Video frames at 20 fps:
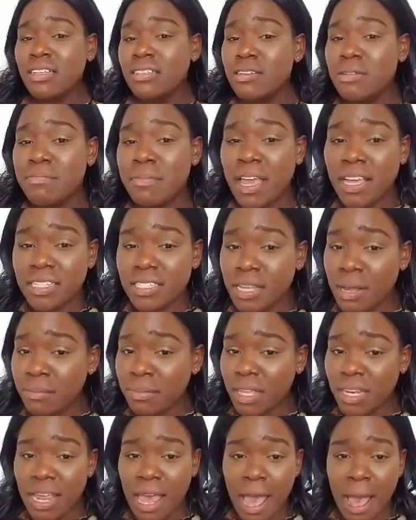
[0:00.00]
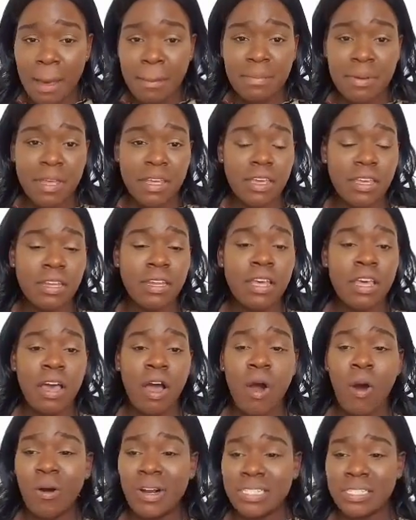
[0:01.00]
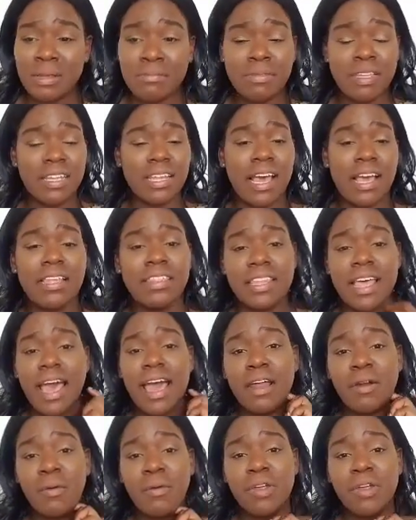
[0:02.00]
to make something happen or something like that,